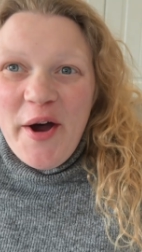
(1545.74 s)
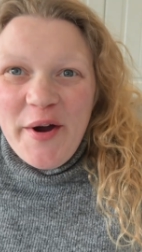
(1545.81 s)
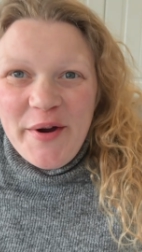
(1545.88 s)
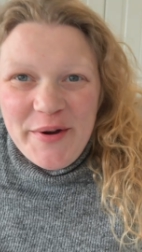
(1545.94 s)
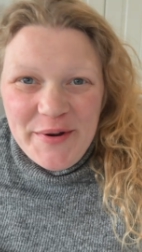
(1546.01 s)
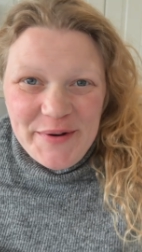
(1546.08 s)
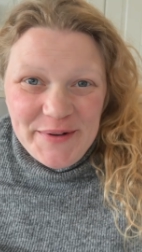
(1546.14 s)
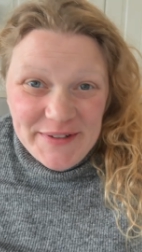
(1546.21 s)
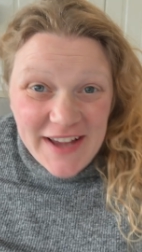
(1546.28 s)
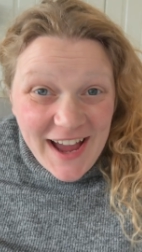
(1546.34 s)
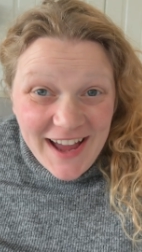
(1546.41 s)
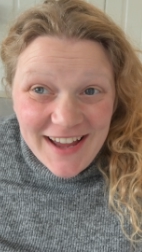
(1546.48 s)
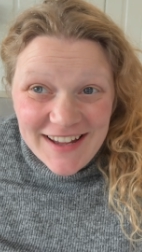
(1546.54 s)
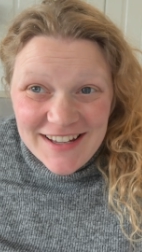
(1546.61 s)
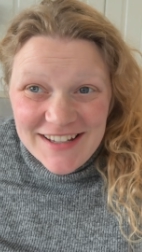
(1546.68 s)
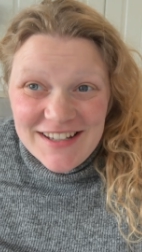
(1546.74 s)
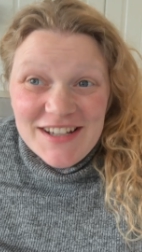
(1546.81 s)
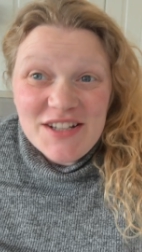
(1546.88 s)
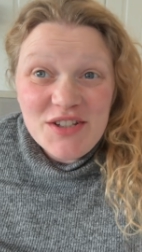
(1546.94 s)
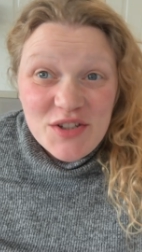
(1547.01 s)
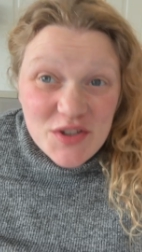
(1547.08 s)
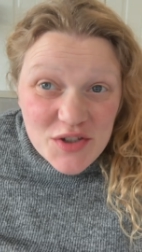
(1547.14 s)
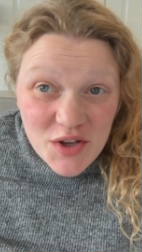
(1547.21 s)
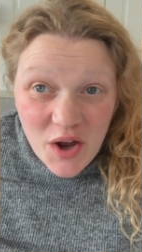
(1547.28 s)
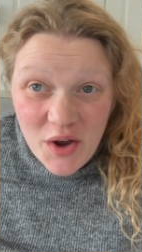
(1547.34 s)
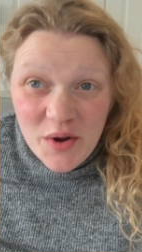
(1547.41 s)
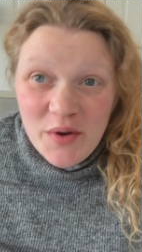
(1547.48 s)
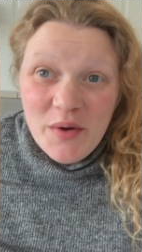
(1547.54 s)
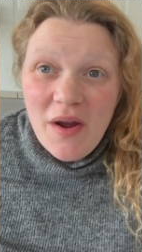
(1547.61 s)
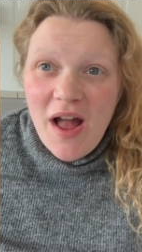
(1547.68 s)
Okay,
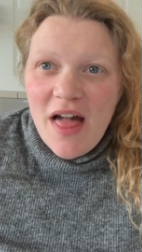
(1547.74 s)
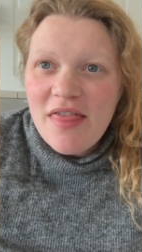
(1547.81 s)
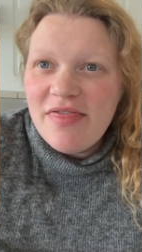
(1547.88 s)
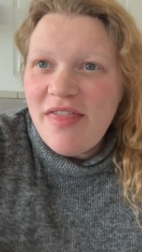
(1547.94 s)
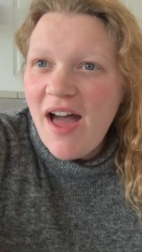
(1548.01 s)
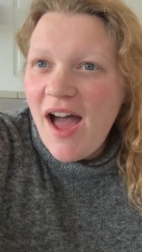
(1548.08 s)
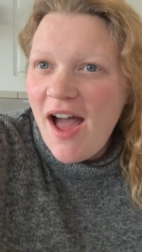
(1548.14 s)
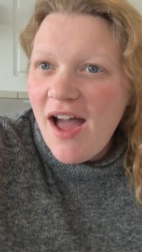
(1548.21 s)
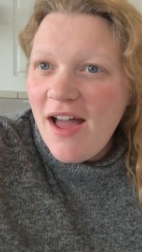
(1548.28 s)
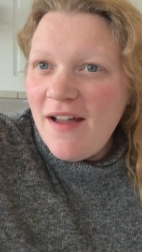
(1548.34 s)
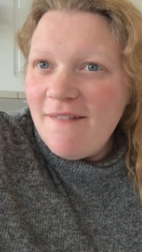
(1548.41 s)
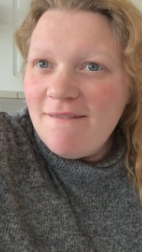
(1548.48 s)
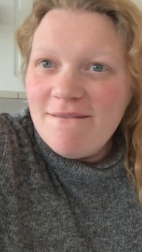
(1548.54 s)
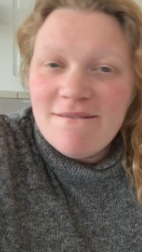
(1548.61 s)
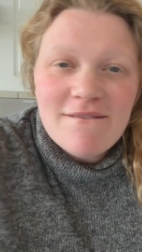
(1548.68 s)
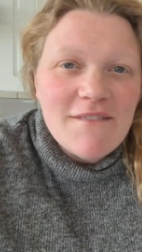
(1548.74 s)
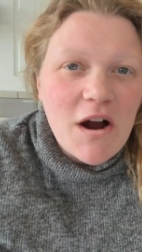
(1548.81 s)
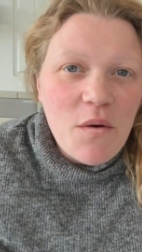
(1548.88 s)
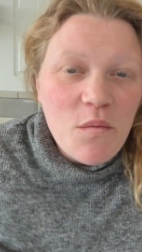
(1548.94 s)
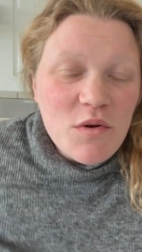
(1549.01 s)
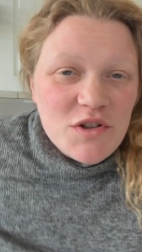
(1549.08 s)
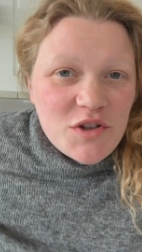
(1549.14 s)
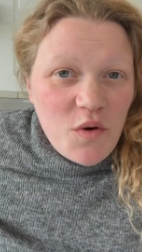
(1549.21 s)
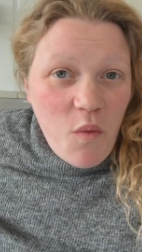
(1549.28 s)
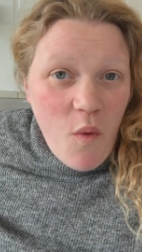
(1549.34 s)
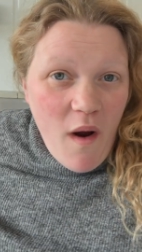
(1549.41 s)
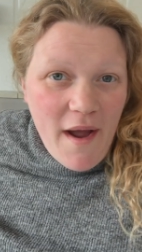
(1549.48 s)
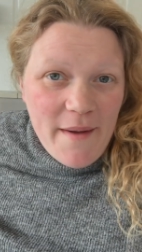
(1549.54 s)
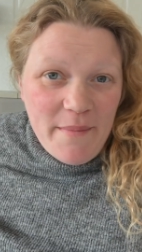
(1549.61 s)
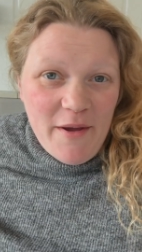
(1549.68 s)
so that was
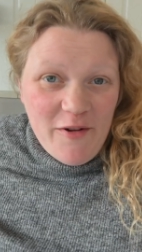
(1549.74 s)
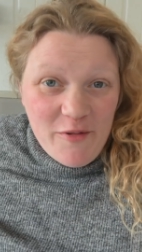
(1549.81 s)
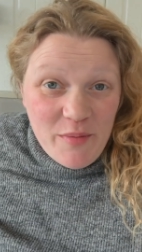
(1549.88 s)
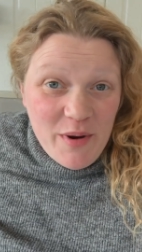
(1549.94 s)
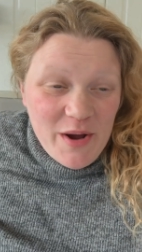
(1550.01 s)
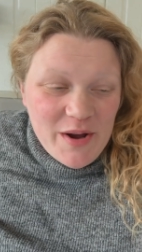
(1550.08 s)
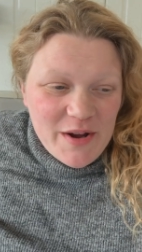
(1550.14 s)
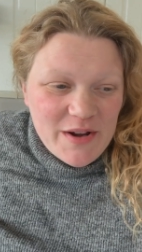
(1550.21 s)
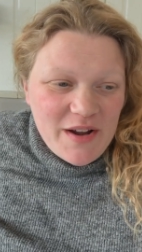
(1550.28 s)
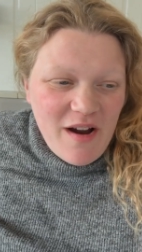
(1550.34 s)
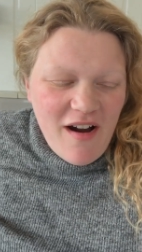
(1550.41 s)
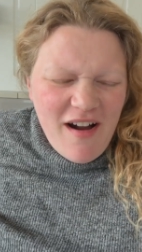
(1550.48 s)
quite a bit of work.